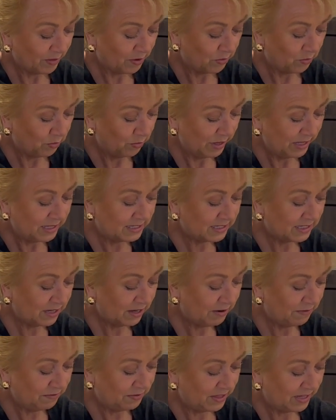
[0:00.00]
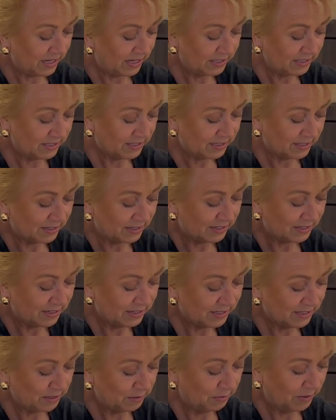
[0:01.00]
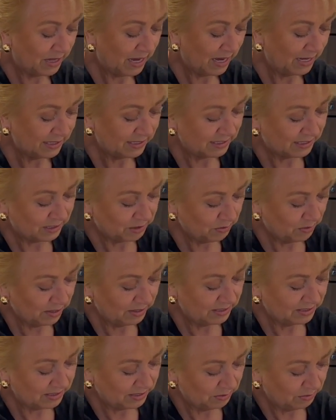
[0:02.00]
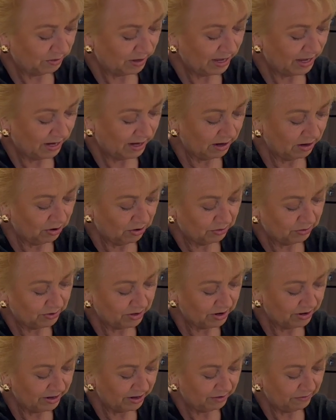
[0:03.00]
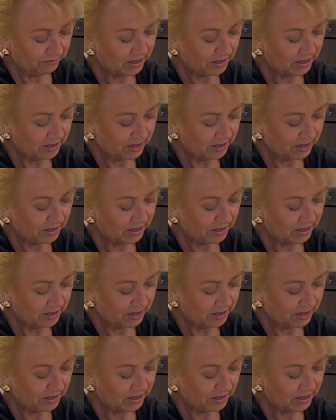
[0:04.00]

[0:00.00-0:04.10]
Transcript: We served this to some guests once, and we had a whole kind of